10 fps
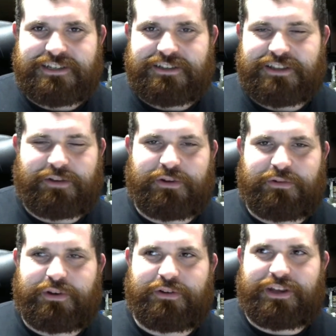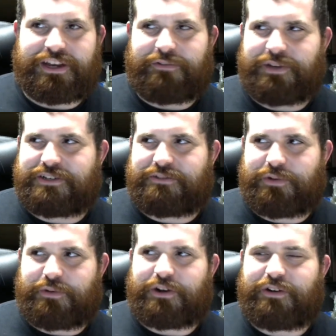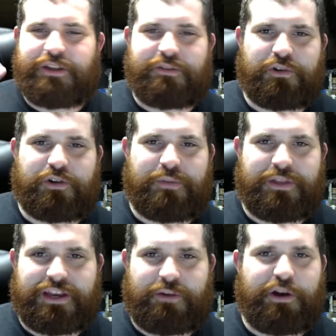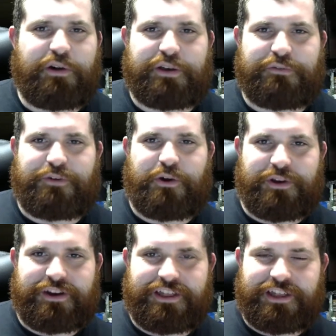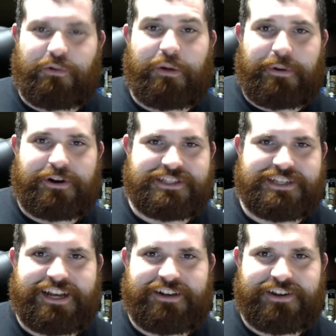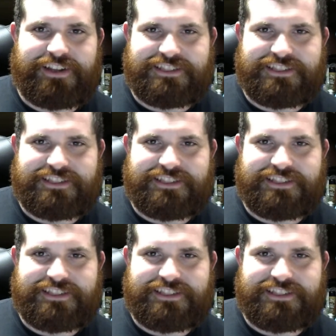Like we went around the room and like we all like voted on like what personality.